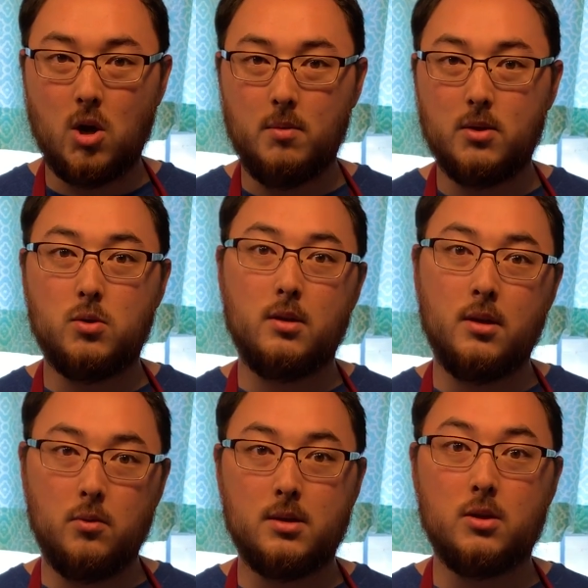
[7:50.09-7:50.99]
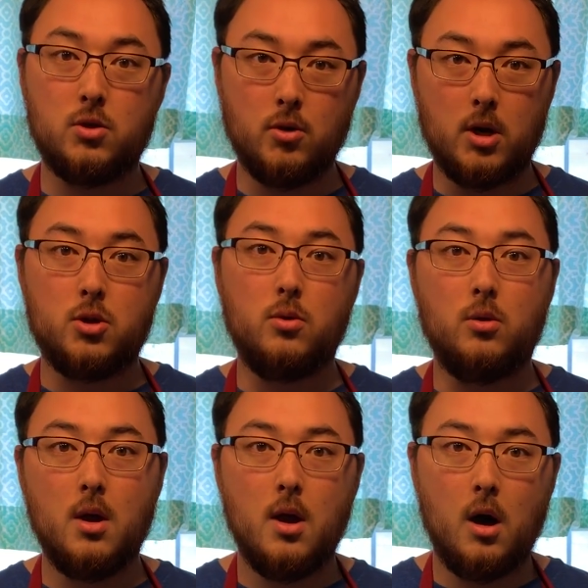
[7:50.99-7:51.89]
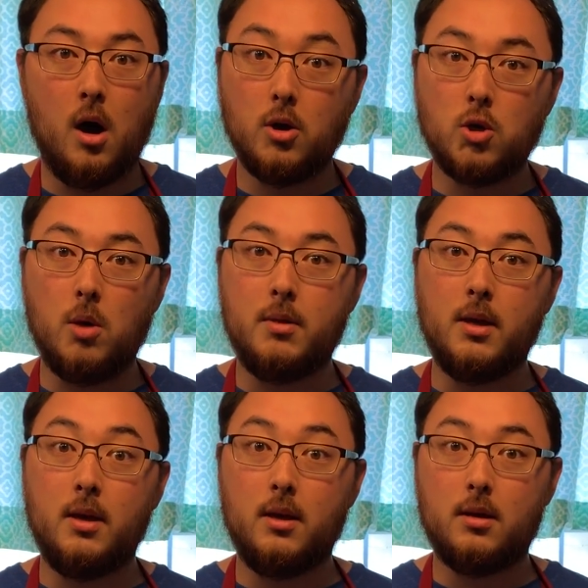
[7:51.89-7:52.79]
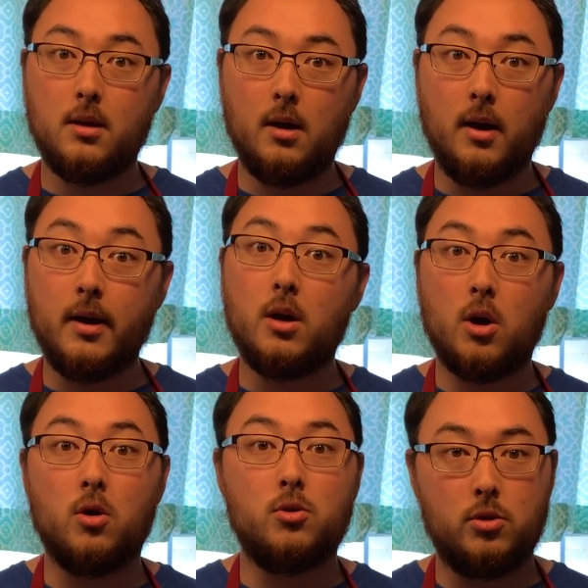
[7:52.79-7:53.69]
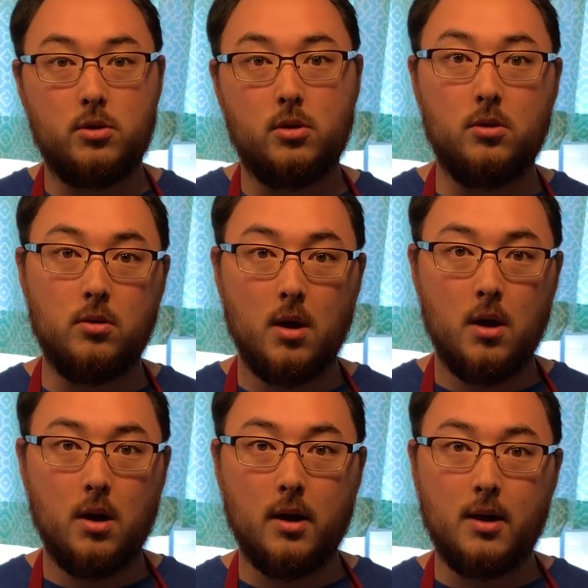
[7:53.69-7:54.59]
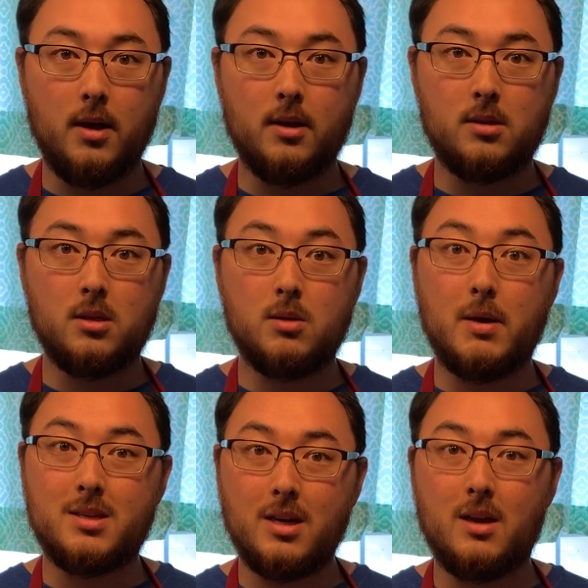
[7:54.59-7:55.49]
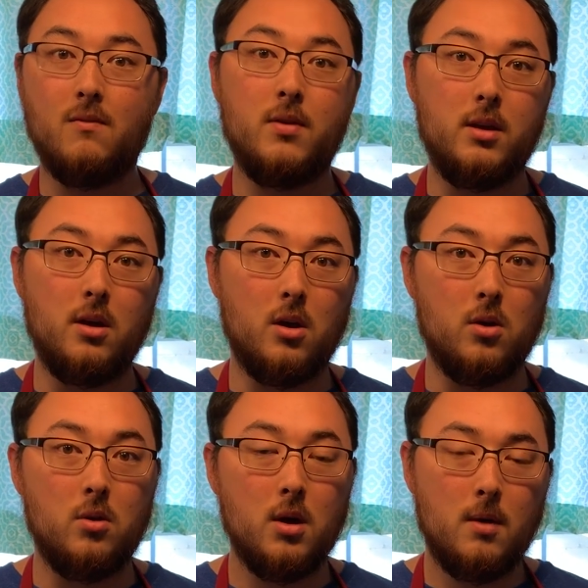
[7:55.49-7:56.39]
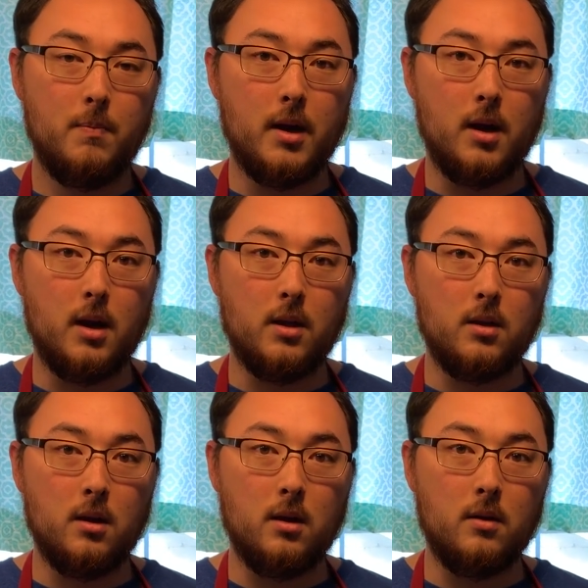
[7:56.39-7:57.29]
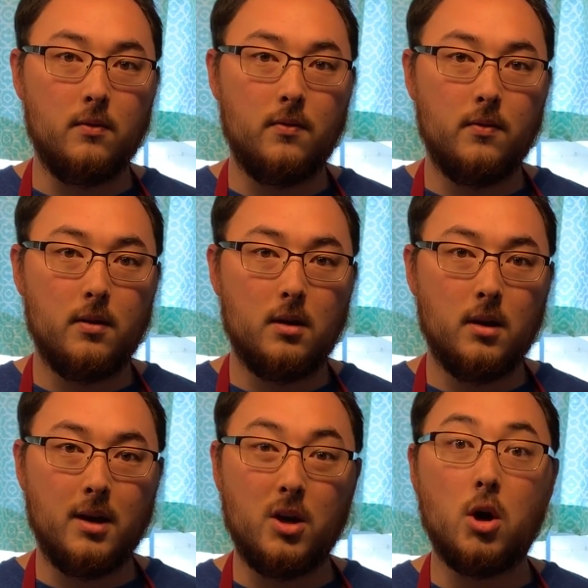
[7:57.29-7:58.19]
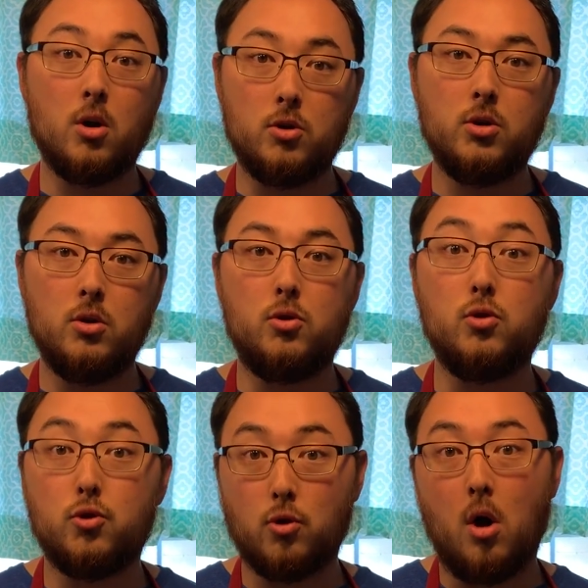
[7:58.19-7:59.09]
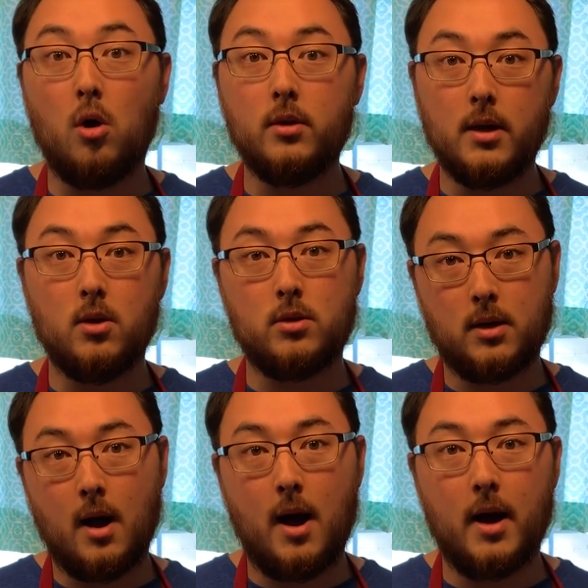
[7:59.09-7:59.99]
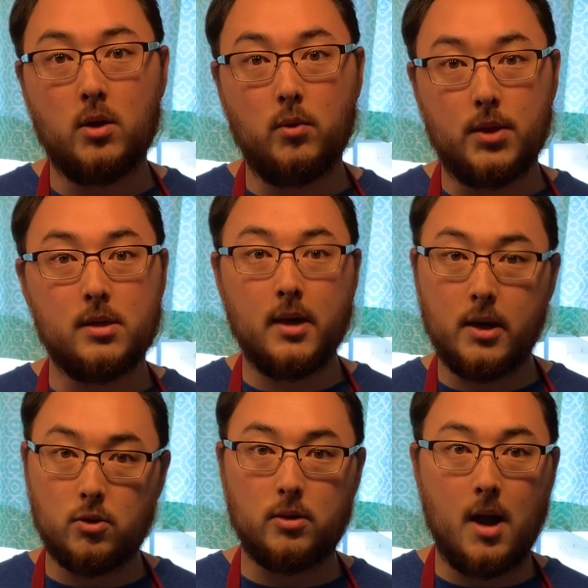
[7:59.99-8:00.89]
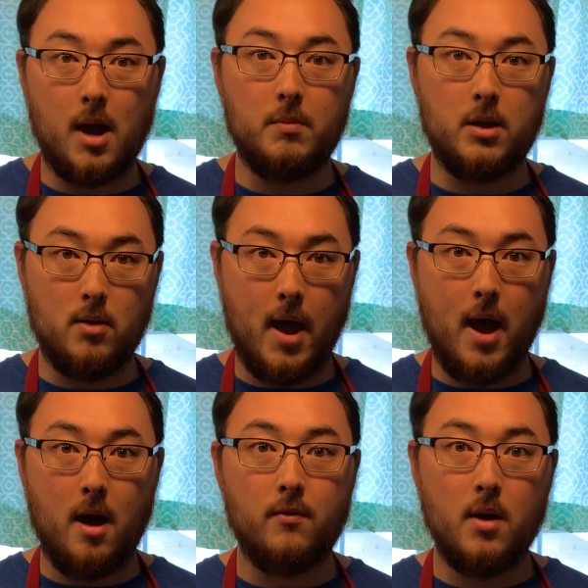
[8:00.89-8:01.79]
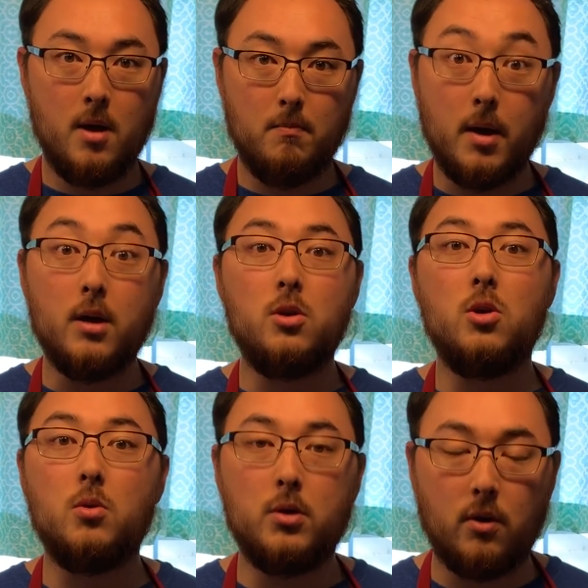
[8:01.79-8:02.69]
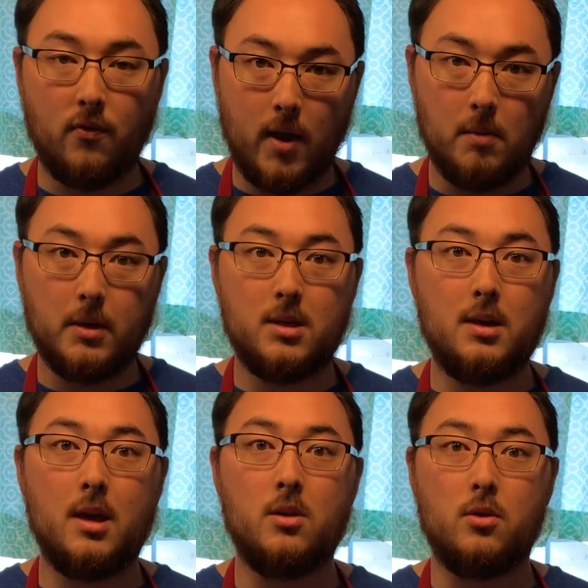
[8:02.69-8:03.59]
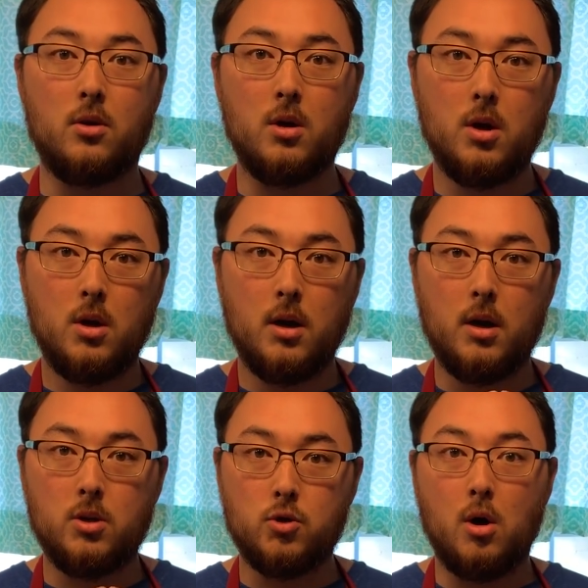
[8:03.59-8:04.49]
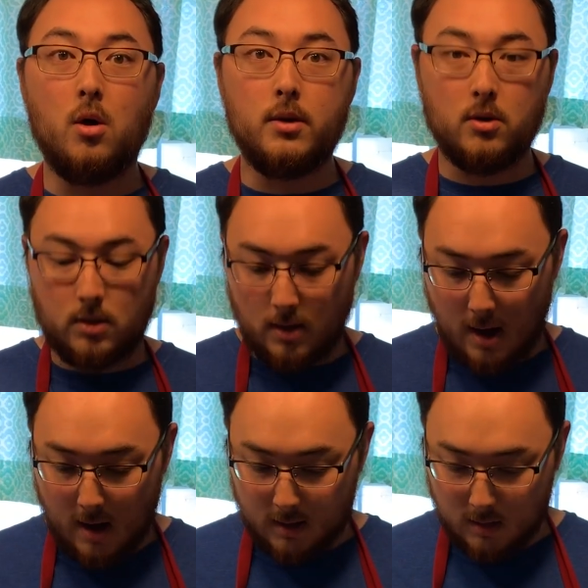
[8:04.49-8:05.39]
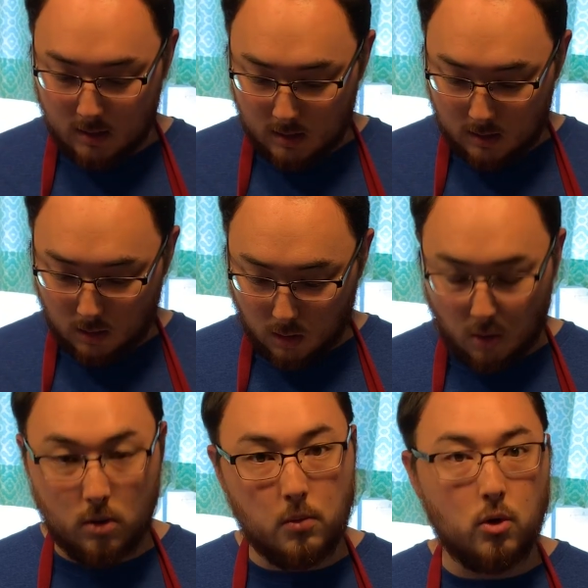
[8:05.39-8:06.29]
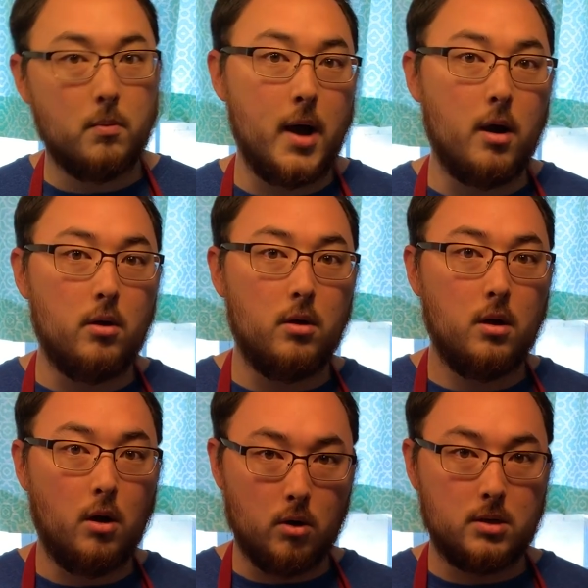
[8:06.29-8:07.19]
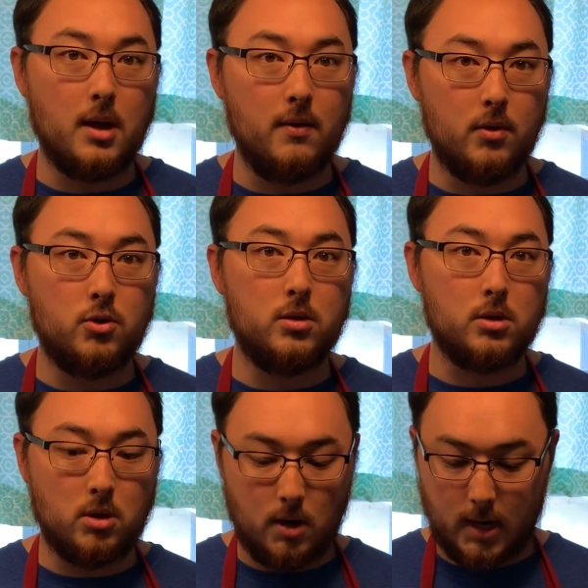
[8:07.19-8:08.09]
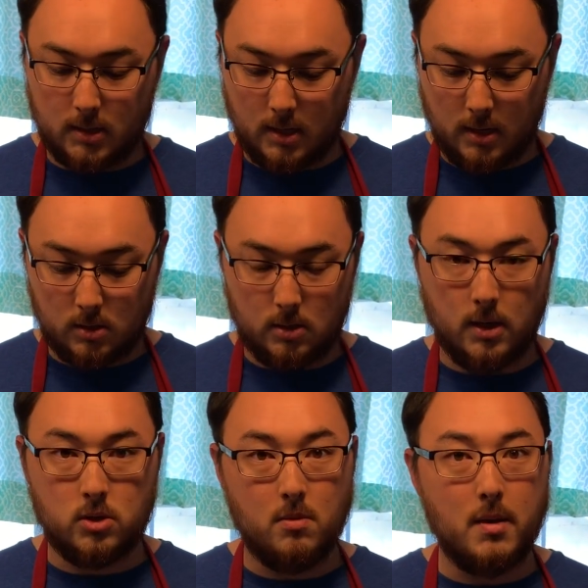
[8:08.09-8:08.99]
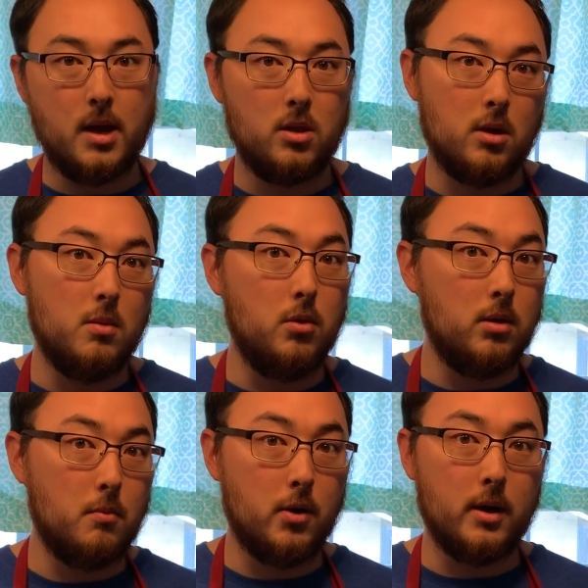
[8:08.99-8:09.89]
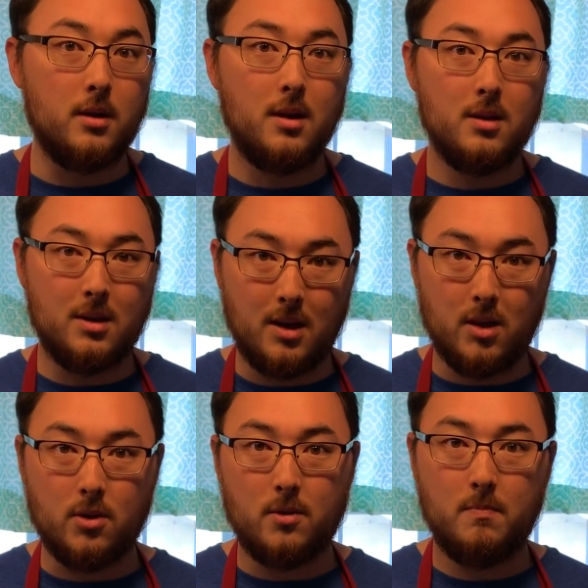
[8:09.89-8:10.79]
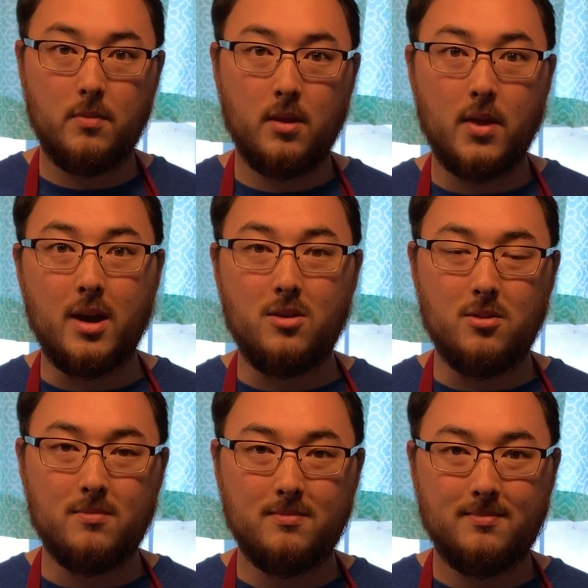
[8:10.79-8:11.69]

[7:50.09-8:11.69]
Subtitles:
I hope it was instructional. I also hope that it encourages you, again, as this is my second video, of encouraging you to draw near to God with extra time that you have. May you and your family together draw near to God and learn more about our Savior, Jesus Christ, as you make the communion bread together. Thank you.